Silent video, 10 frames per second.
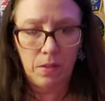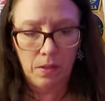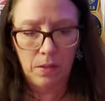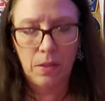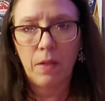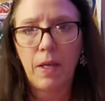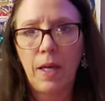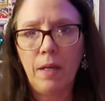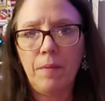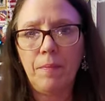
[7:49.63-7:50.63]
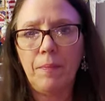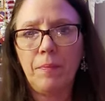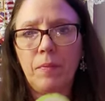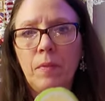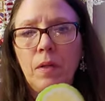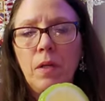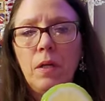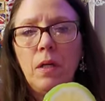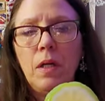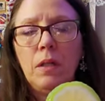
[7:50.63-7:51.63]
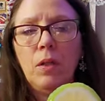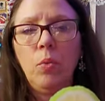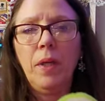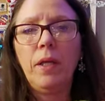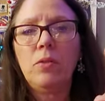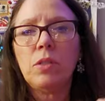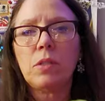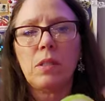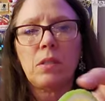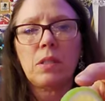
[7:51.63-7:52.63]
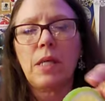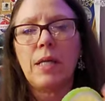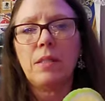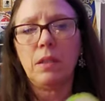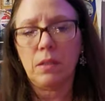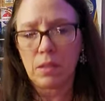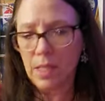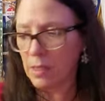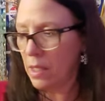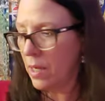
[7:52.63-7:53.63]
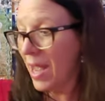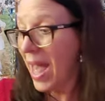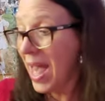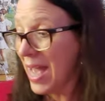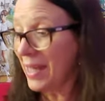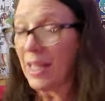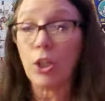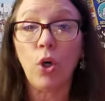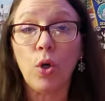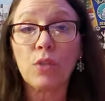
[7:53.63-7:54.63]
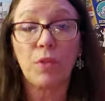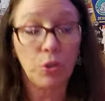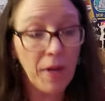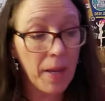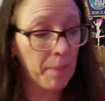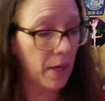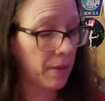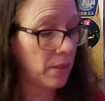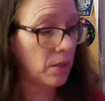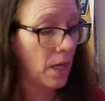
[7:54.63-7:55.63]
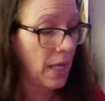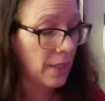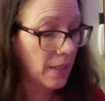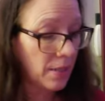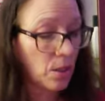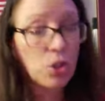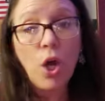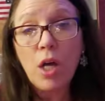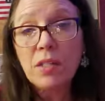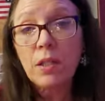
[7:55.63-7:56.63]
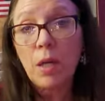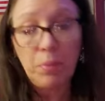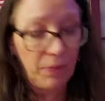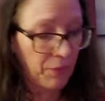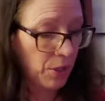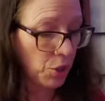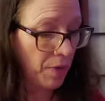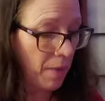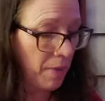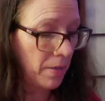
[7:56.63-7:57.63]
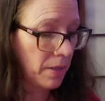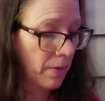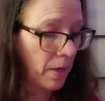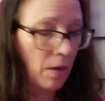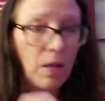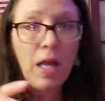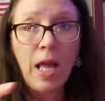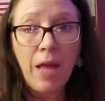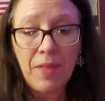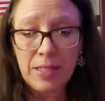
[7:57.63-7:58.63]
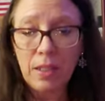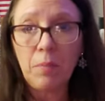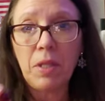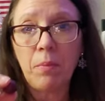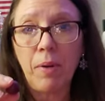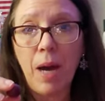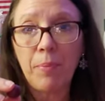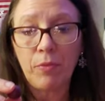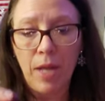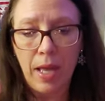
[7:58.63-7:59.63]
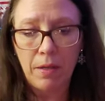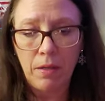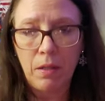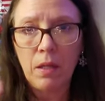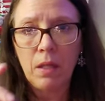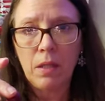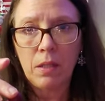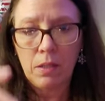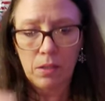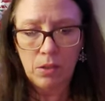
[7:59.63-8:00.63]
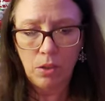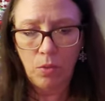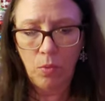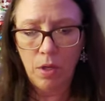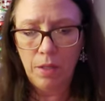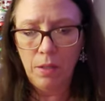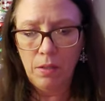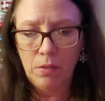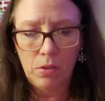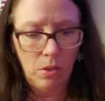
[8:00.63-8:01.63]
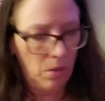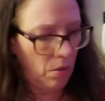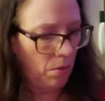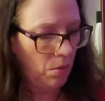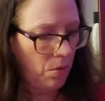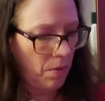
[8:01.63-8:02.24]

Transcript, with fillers: See that? A little wheel, just cut a slice, a little slice in there. And it calls for cranberries. It says to toss a couple of fresh cranberries in there. And that's going to be the Papa Red. So one, two.